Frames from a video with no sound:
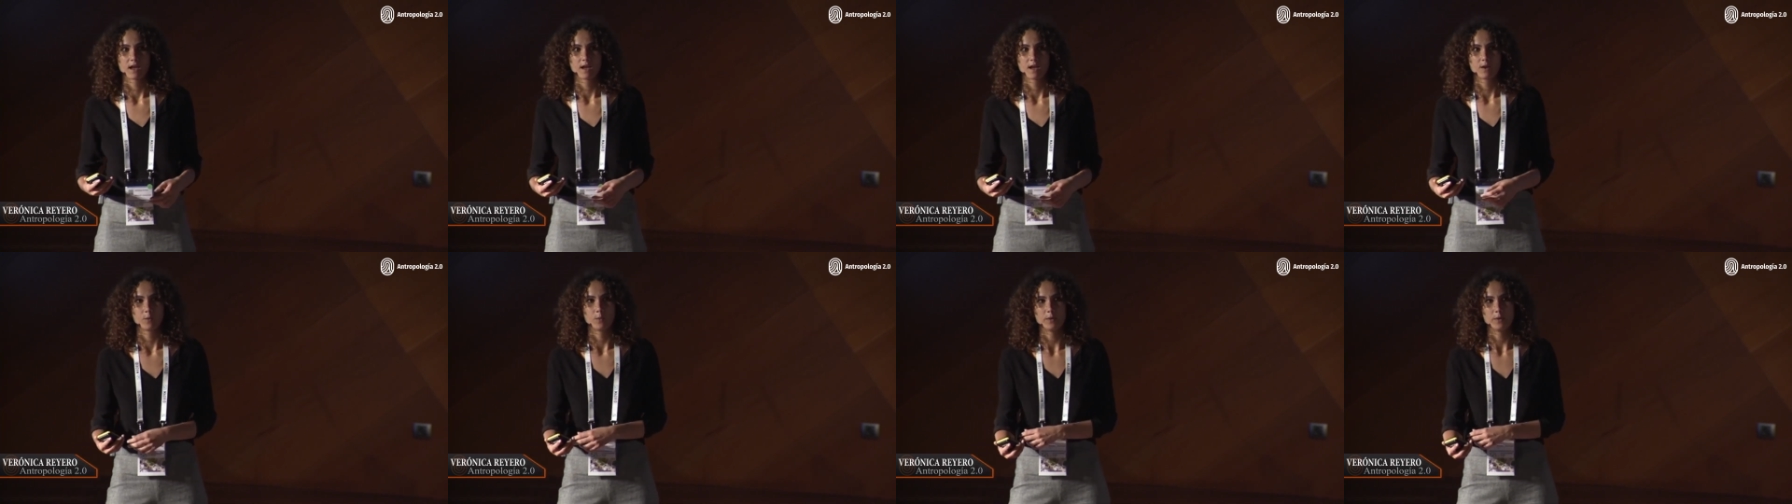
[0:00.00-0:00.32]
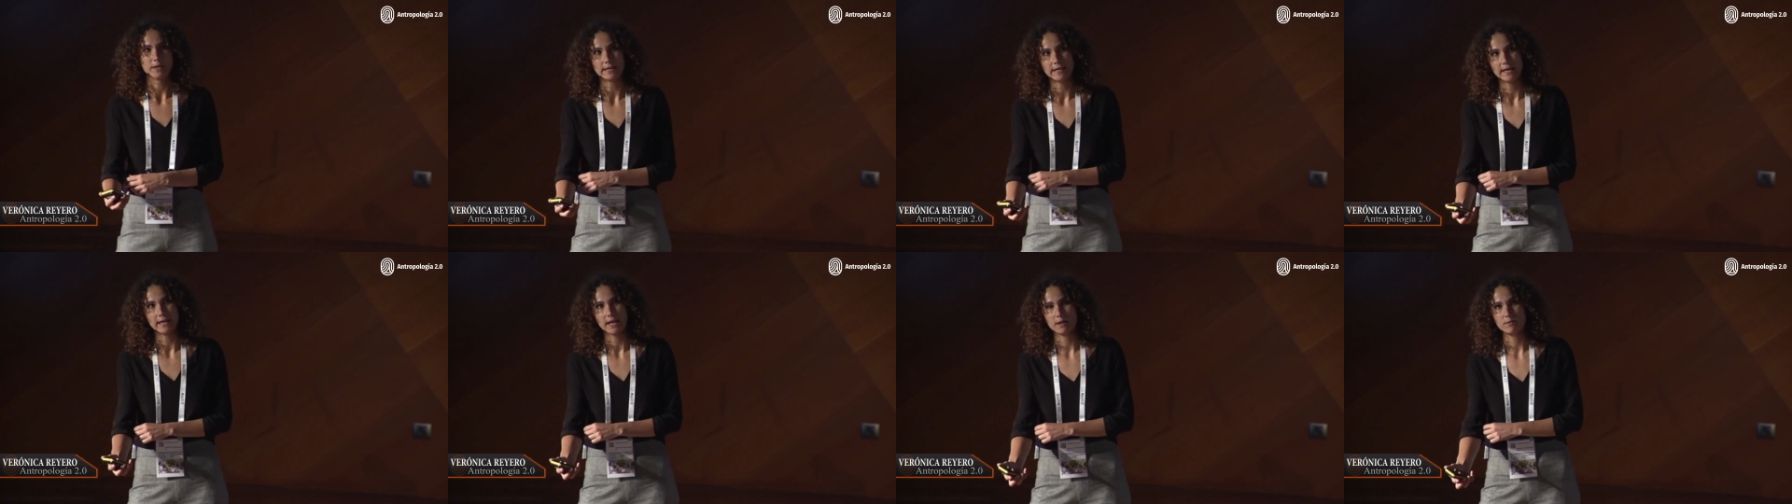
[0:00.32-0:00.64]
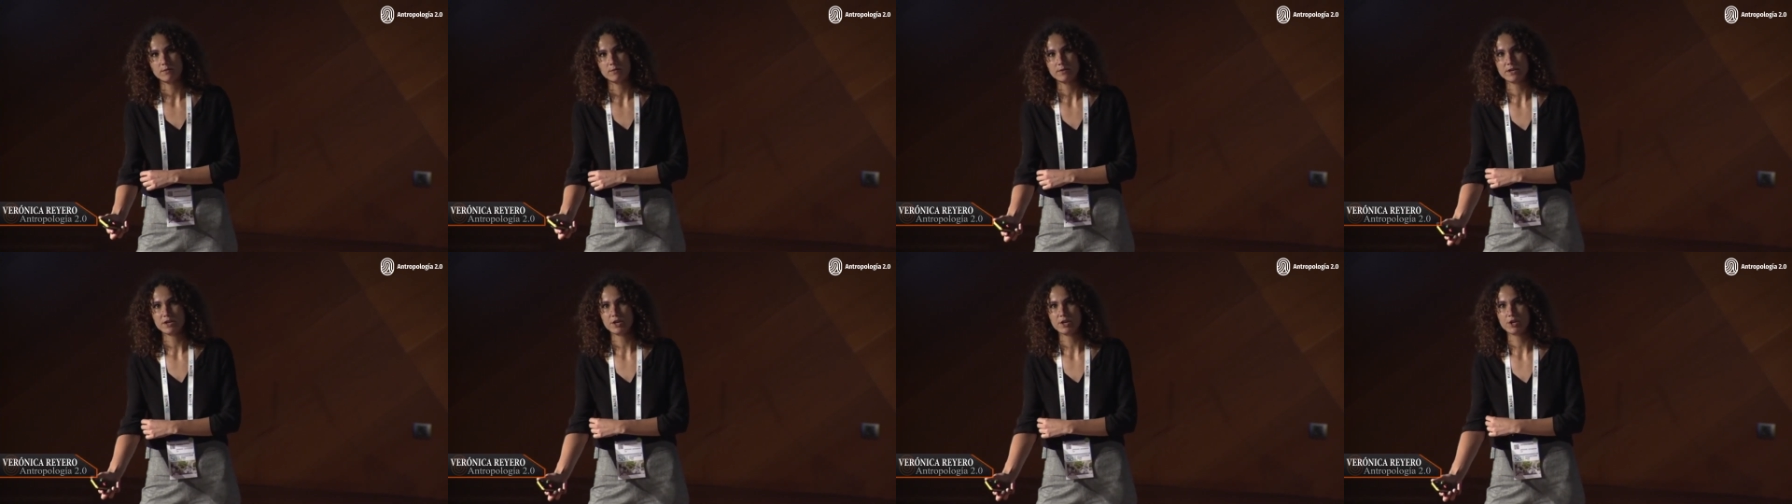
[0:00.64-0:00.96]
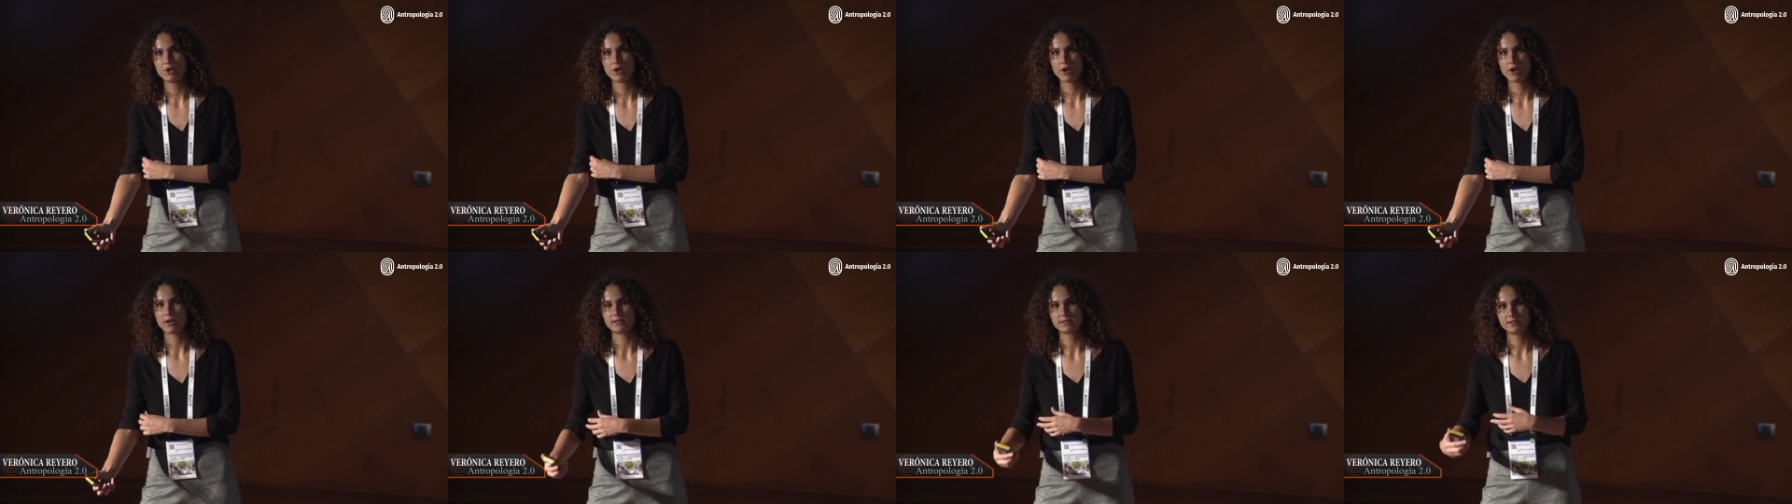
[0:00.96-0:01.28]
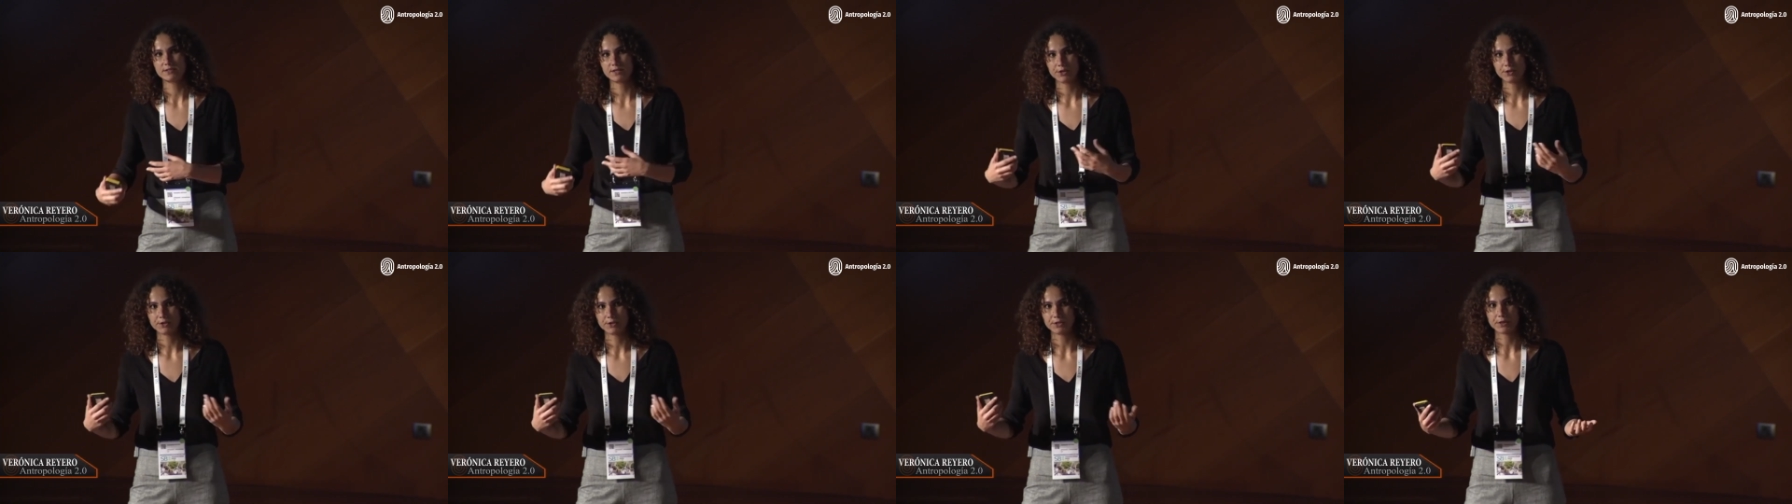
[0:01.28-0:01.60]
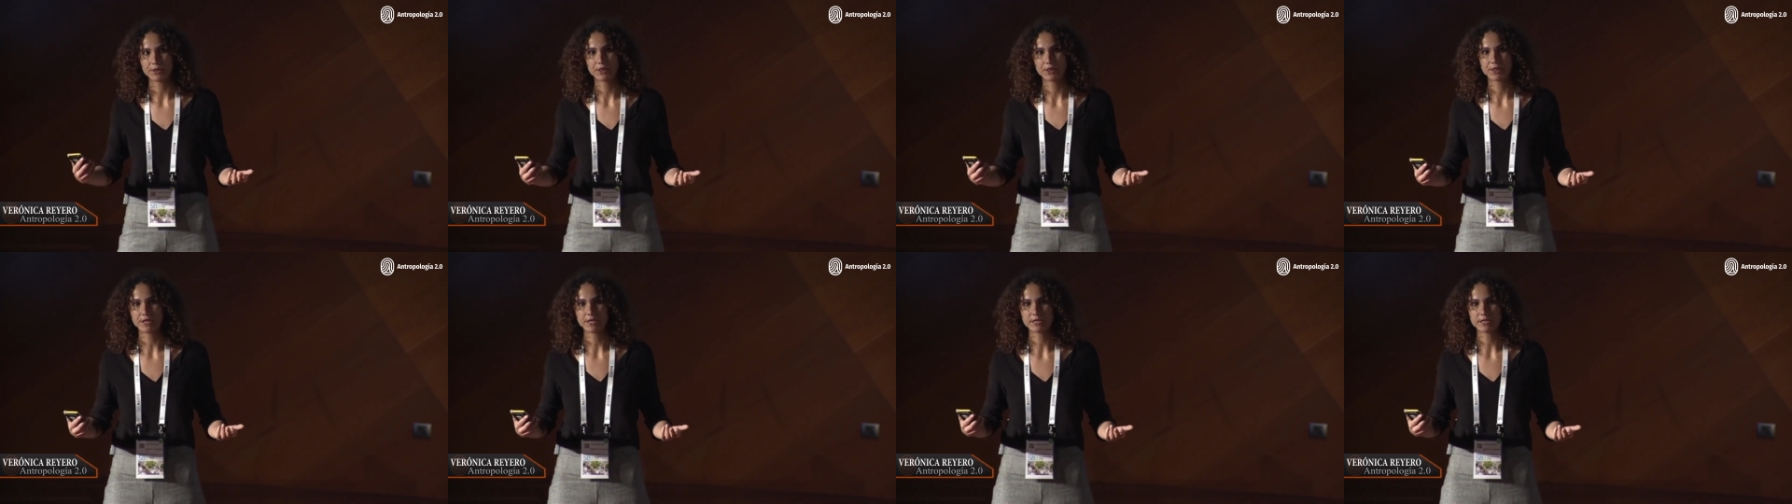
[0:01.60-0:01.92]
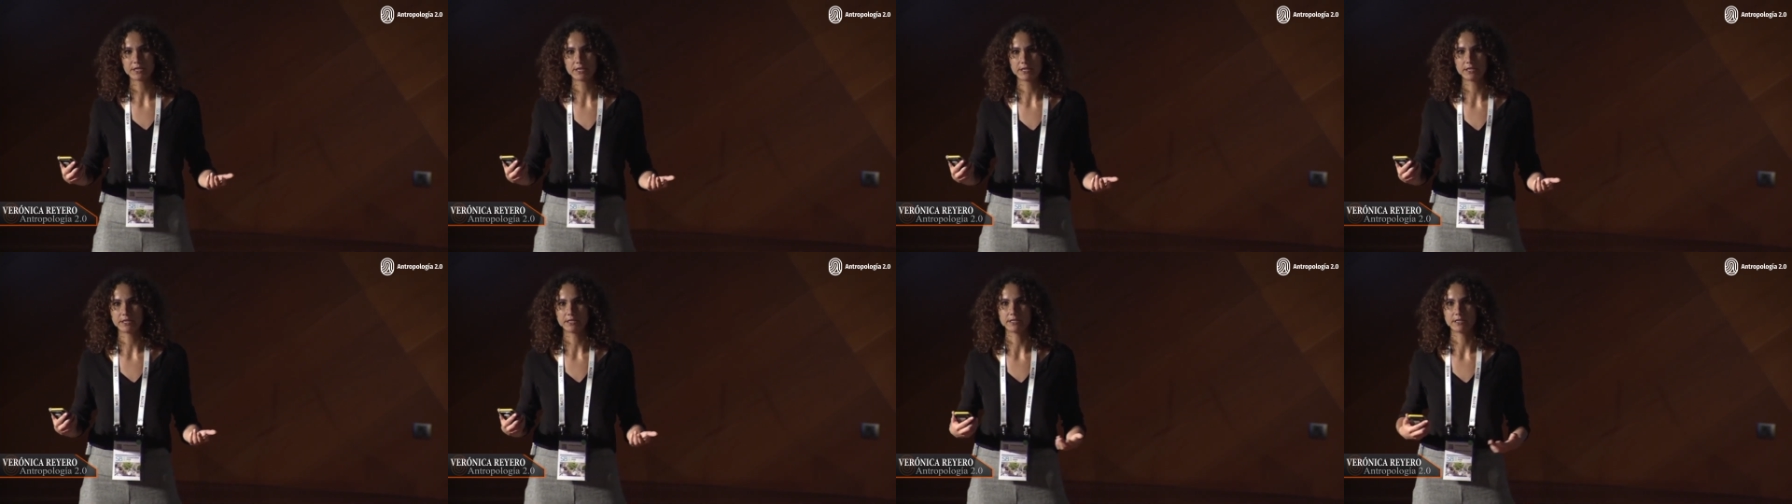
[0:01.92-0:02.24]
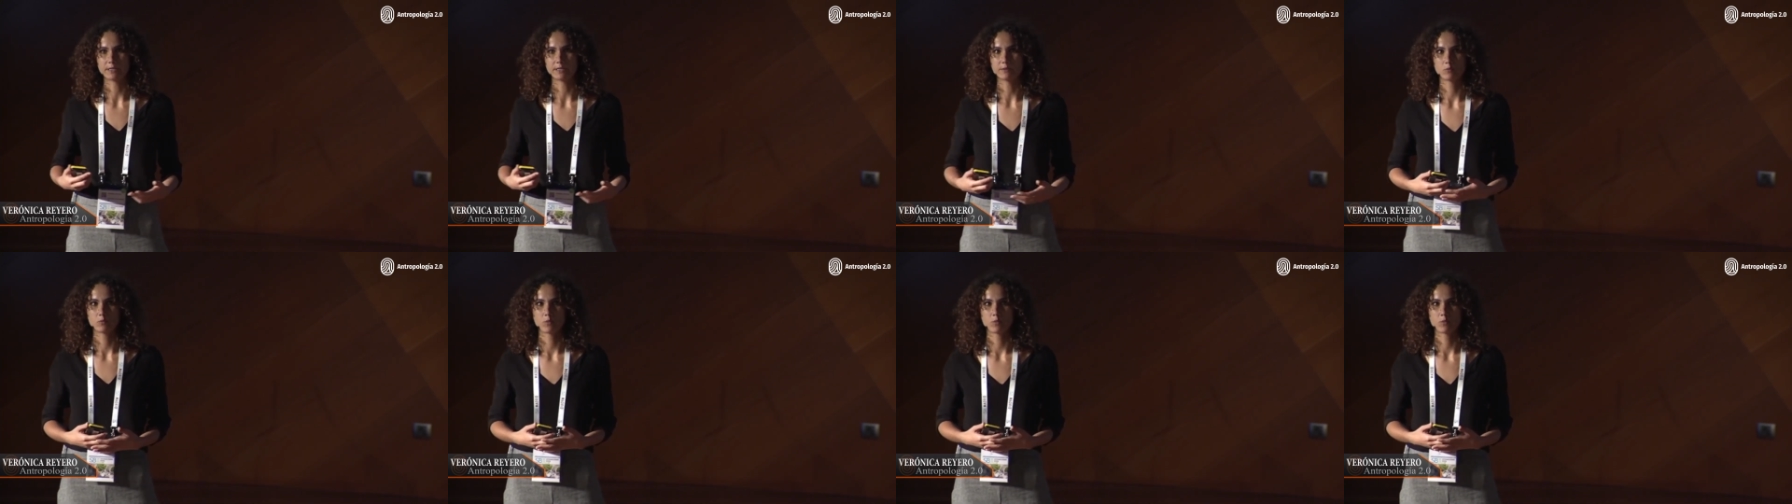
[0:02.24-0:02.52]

When I came here, I started thinking,